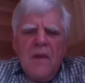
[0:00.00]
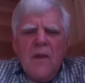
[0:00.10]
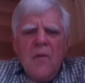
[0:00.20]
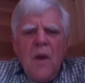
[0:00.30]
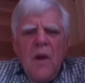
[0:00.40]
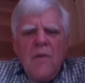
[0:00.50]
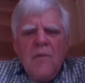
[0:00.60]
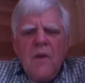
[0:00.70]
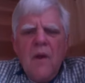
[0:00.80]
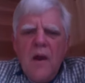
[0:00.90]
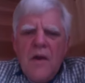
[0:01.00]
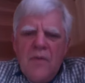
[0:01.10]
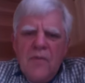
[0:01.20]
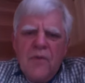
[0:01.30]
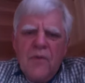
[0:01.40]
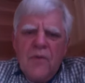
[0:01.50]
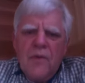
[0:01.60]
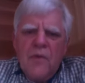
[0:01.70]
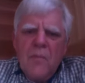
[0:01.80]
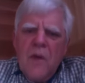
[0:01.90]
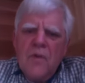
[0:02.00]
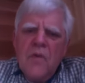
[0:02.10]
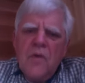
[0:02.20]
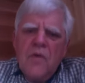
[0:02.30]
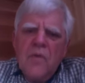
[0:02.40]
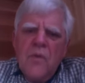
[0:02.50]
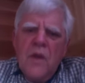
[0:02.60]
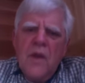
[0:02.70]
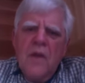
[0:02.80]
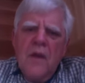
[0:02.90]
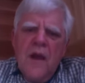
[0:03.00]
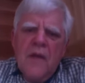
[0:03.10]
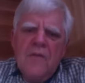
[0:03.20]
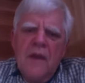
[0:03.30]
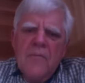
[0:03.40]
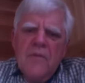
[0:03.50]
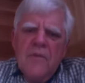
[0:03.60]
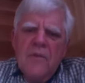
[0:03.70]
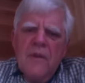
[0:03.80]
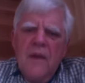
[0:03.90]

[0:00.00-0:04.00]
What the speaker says: Well, there are differences among those three concepts.